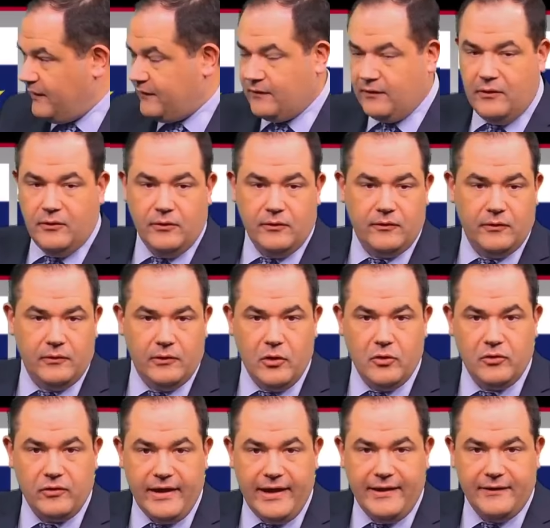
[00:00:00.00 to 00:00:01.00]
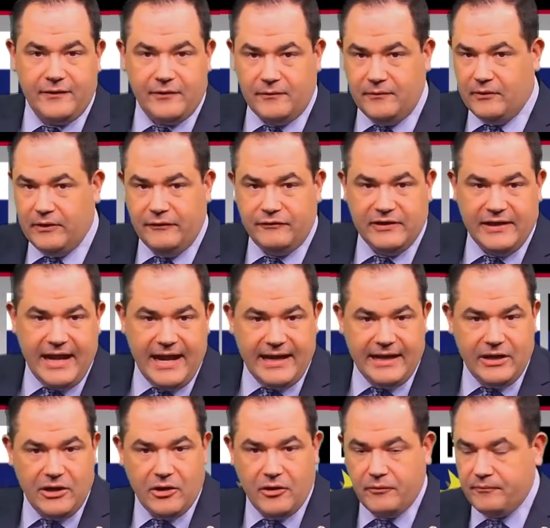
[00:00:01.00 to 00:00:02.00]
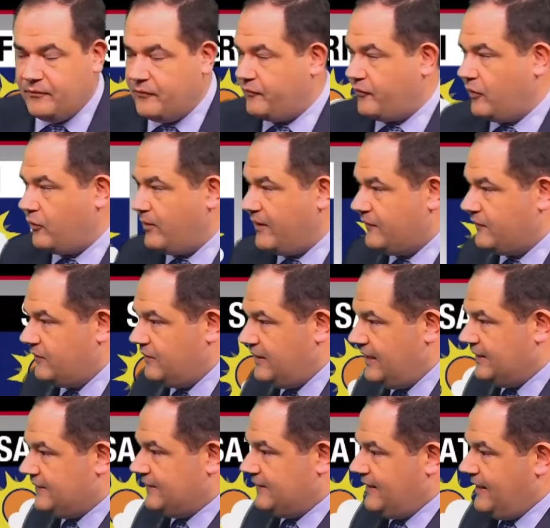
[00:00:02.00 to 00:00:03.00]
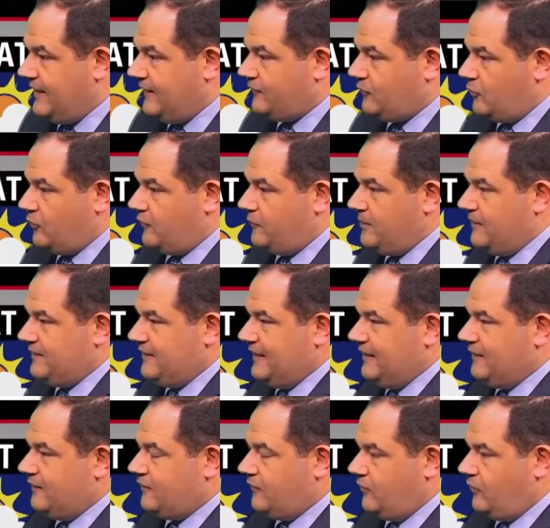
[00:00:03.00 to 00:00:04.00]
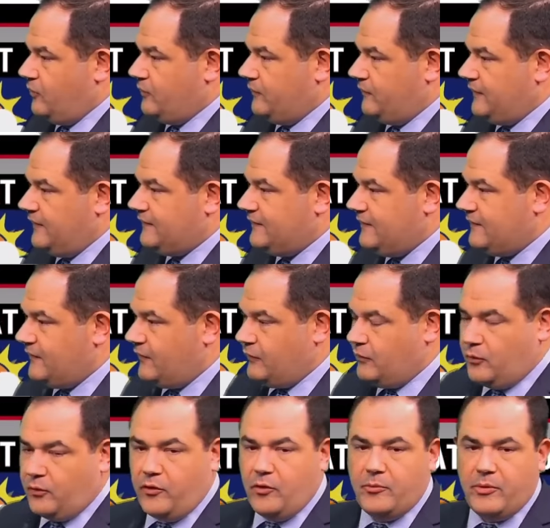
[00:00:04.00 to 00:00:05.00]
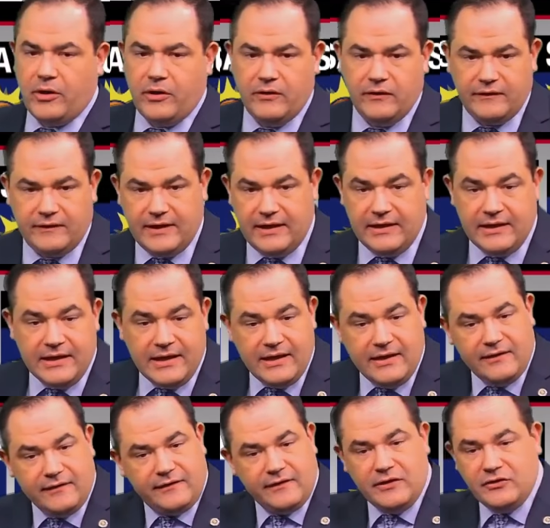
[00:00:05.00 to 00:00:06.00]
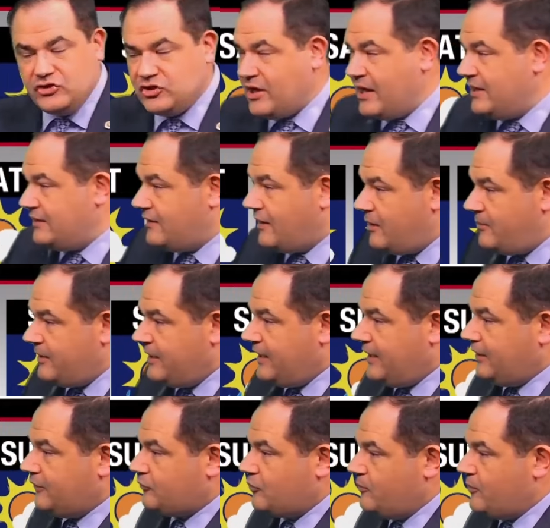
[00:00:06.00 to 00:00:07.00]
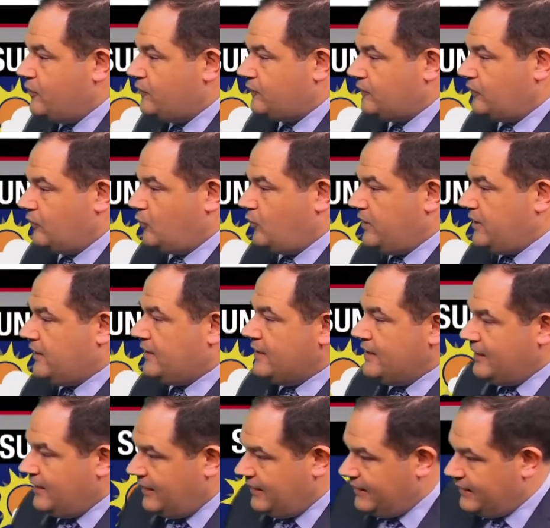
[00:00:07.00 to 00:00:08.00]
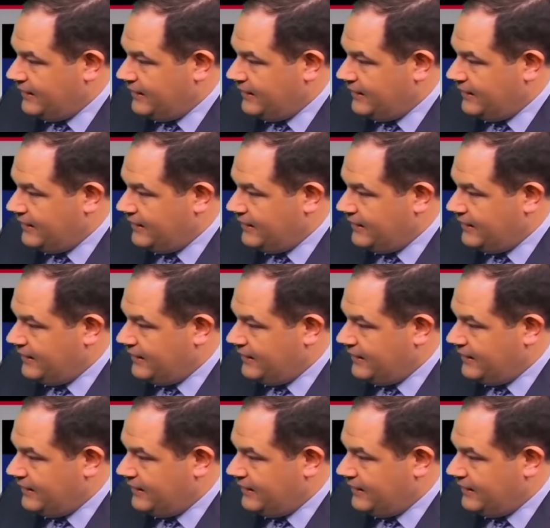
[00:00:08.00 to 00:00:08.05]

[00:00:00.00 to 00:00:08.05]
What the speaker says: those low clouds lifted out of here for the rest of the day today. So we'll expect to get into the low 60s in the northern part of the state. Sunshine dominating through most of the week. And again,